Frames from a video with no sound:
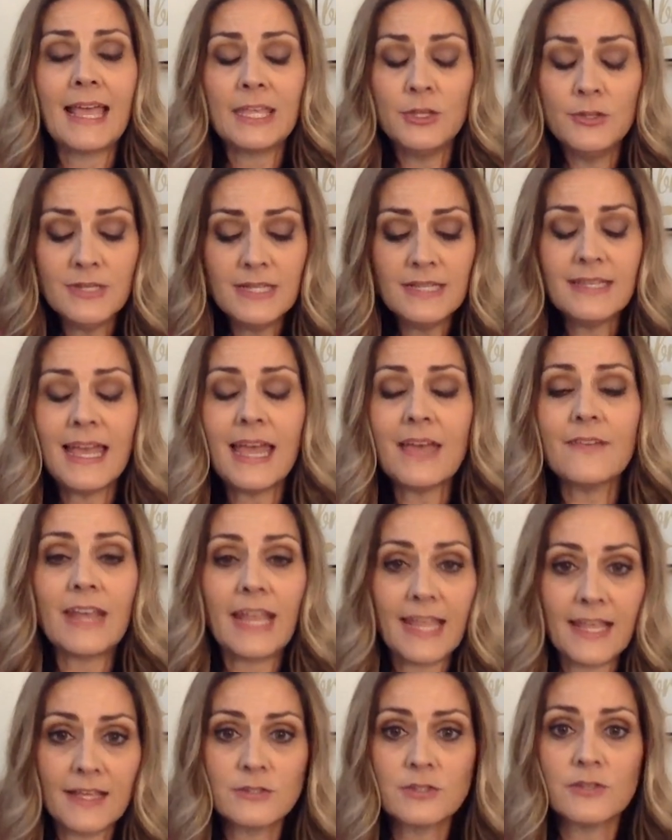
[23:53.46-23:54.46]
you need to have
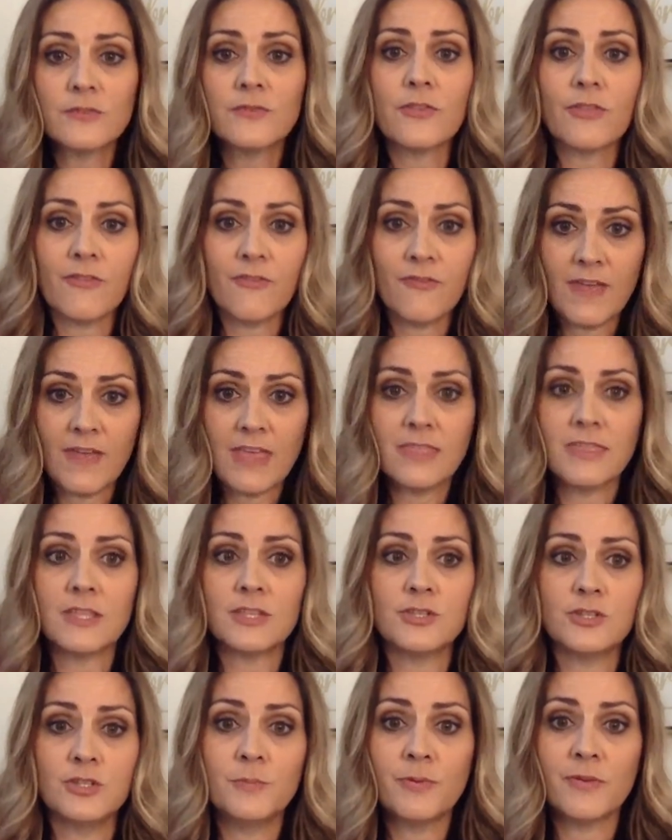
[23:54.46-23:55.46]
an answer for the faith
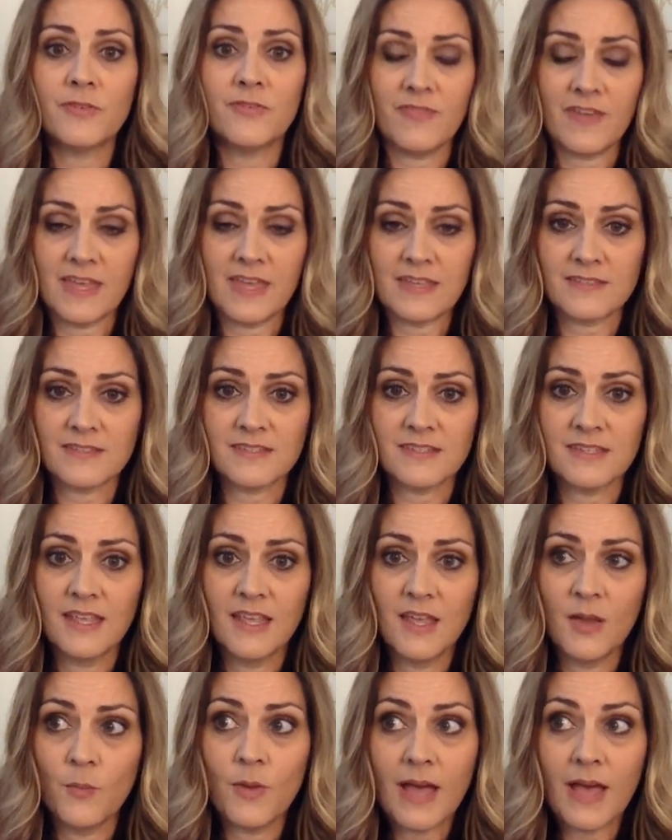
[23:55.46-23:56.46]
that you profess.
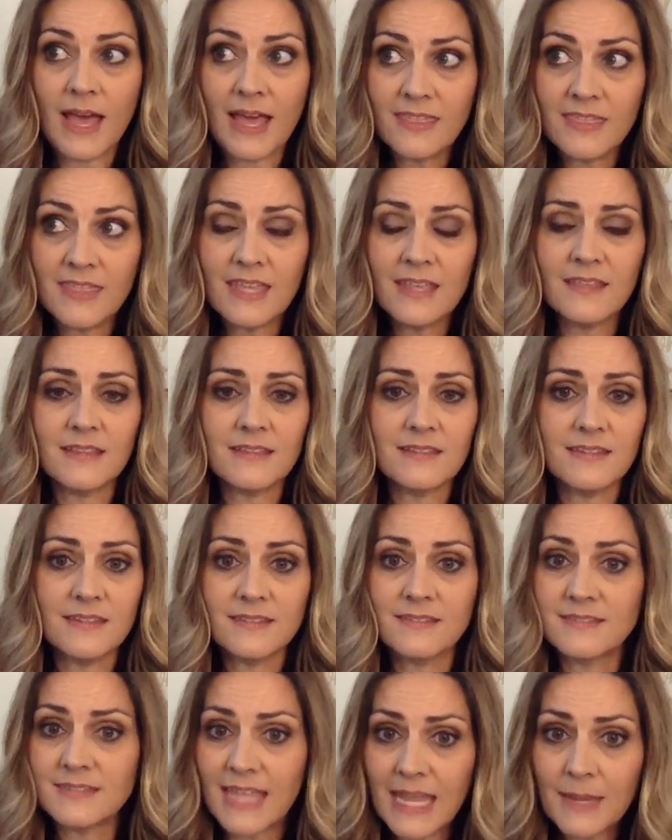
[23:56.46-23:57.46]
Well, I think the
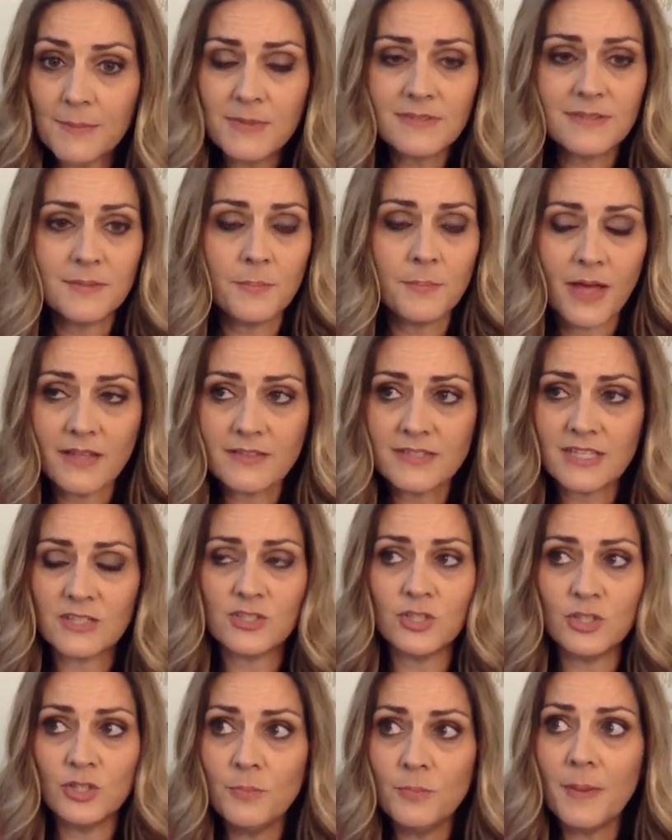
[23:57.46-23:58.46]
same as in
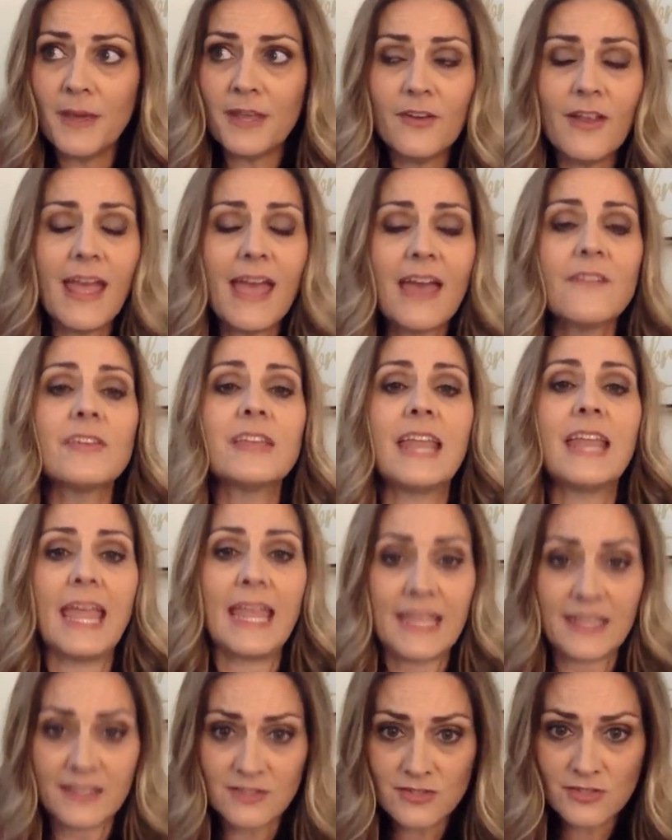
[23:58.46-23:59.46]
politics, you better have an
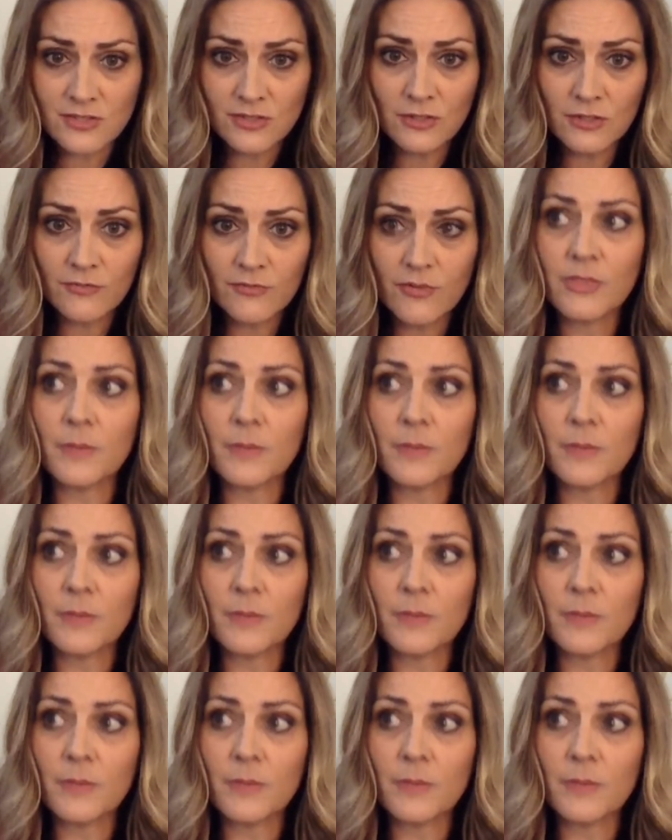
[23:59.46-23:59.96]
answer